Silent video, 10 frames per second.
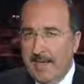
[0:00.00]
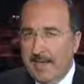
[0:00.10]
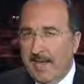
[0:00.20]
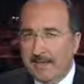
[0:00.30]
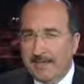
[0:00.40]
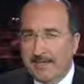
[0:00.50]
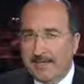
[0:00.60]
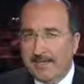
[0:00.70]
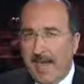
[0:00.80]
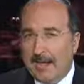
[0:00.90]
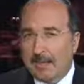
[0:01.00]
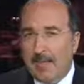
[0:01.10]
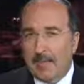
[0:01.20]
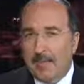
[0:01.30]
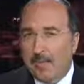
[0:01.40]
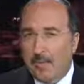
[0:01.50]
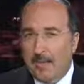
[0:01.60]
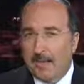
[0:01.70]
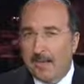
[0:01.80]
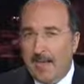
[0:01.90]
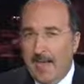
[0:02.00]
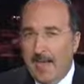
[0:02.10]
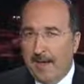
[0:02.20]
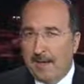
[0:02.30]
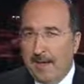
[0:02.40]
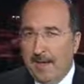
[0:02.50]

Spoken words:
and not just be satisfied with the borders they have,